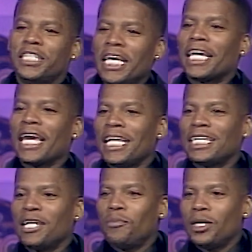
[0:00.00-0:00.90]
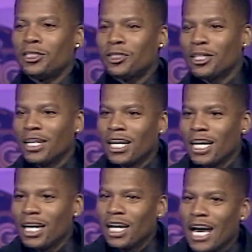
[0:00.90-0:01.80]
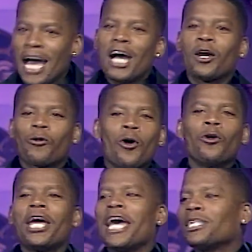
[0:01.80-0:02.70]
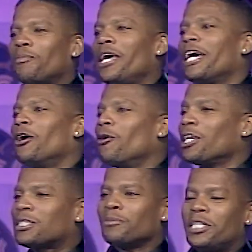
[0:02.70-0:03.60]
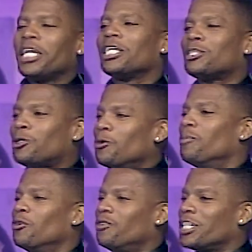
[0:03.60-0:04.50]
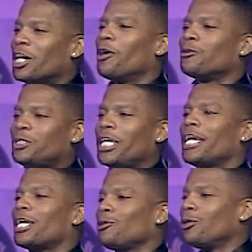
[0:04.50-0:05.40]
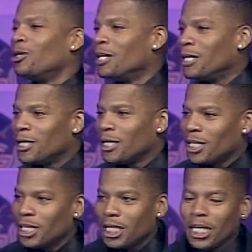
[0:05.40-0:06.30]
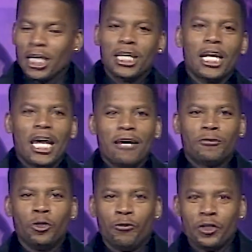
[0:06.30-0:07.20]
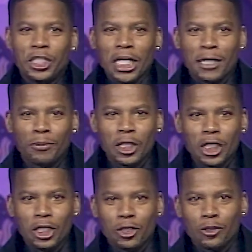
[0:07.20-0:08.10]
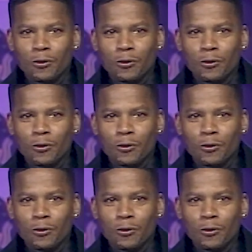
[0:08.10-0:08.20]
Dick. Ain't that a bitch? How a grown ass man gonna get some tickets to a movie called Dick? Hey, can I have 2 for Dick, please?